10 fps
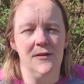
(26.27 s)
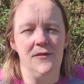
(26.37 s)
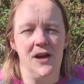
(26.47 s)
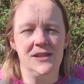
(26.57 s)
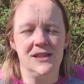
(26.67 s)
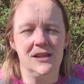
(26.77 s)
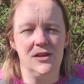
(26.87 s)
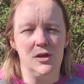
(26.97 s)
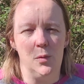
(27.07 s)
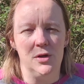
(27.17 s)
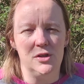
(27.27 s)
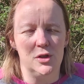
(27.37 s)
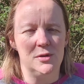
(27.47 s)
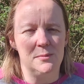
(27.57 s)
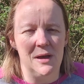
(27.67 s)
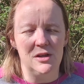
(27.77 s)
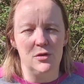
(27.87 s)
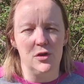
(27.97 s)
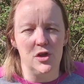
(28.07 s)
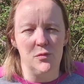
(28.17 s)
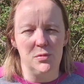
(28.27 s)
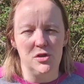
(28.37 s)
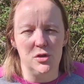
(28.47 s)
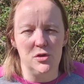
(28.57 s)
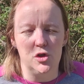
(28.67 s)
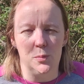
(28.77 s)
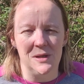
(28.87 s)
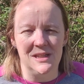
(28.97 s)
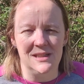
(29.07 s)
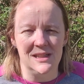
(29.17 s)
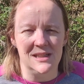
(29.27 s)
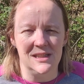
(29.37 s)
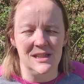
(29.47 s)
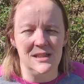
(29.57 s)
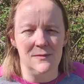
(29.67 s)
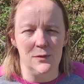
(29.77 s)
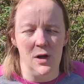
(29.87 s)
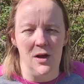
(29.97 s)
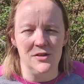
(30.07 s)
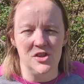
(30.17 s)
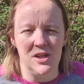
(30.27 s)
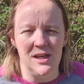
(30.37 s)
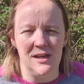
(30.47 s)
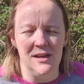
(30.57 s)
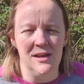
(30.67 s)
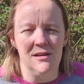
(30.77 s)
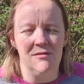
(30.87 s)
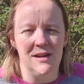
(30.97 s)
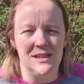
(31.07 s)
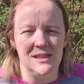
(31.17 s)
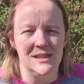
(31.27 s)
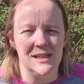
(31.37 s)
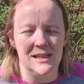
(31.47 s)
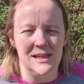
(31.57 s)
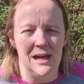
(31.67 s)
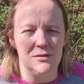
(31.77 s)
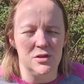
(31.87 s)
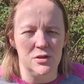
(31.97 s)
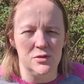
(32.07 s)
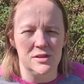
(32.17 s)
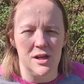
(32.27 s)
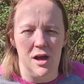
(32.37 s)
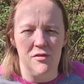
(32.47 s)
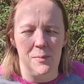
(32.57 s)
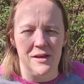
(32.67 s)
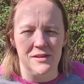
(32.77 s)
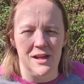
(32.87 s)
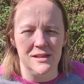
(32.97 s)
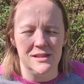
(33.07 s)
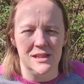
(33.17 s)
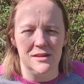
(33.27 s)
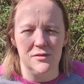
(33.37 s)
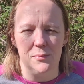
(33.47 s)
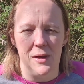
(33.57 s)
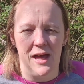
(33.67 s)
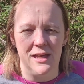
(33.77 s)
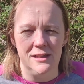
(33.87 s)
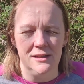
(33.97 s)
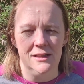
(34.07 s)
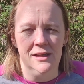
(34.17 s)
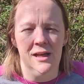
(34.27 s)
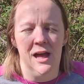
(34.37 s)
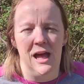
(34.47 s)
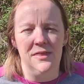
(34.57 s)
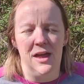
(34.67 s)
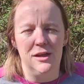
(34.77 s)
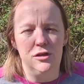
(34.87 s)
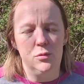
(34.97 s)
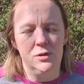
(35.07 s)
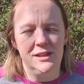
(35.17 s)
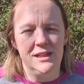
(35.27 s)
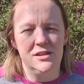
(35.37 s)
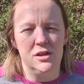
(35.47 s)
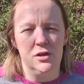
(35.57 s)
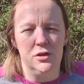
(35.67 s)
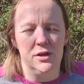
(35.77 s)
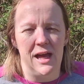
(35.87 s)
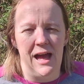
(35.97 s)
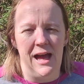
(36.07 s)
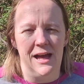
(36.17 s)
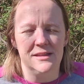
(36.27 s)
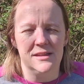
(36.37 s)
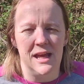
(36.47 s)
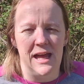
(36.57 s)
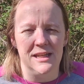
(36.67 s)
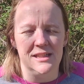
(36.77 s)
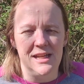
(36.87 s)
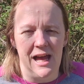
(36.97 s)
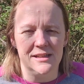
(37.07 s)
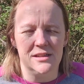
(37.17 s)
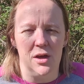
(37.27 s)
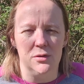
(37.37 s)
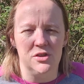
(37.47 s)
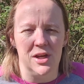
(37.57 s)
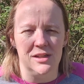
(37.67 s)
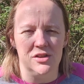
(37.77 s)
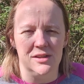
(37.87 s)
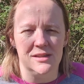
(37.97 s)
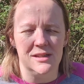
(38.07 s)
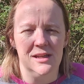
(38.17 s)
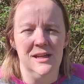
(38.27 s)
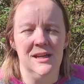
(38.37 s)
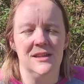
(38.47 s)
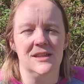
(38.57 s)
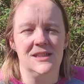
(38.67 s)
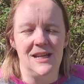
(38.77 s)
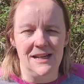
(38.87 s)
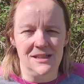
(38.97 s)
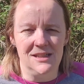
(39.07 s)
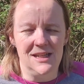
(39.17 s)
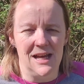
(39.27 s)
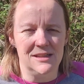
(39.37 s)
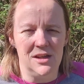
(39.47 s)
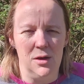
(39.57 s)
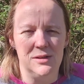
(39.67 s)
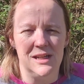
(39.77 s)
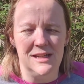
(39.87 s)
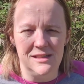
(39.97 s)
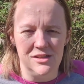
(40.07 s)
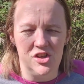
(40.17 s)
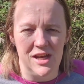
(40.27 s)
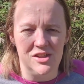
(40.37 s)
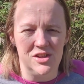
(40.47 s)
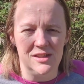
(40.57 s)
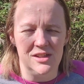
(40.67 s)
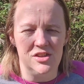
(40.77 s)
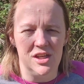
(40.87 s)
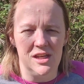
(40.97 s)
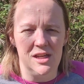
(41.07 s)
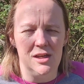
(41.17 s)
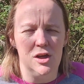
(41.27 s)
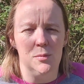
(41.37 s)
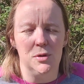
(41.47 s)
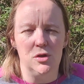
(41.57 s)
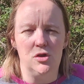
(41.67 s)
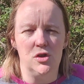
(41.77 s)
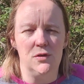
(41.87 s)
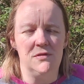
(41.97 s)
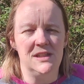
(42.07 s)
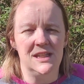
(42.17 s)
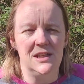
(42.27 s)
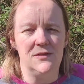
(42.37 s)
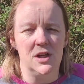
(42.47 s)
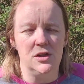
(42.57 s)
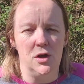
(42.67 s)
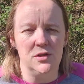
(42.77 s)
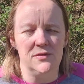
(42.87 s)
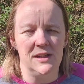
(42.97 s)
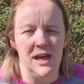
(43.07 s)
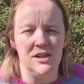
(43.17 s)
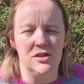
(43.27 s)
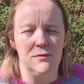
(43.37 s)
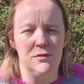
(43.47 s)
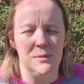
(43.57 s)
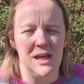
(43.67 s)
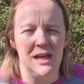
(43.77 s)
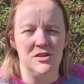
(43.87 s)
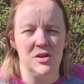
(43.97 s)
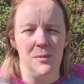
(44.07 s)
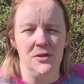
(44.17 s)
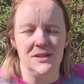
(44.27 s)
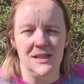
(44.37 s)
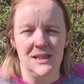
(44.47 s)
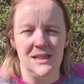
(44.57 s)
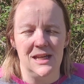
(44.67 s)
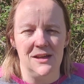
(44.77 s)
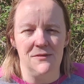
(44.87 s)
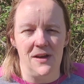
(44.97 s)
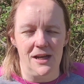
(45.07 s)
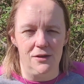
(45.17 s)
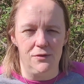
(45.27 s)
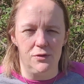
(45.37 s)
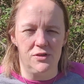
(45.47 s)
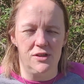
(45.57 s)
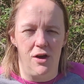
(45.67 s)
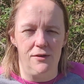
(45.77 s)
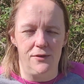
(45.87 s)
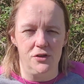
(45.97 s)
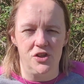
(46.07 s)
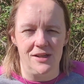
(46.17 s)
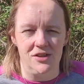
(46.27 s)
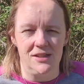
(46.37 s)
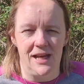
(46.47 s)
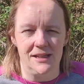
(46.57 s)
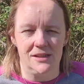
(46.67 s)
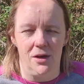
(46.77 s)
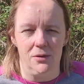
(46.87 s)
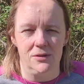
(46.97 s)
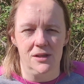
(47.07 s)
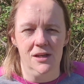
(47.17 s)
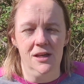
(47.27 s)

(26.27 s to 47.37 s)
First thing that you'll want to do is make sure that you've produced your P60s for last year, ready to send out to your staff by the 19th of May. And then you will need to look at any tax code changes. The standard tax code isn't changing this year, but you should have received a notification from the HMRC if any of your staff are changing tax code.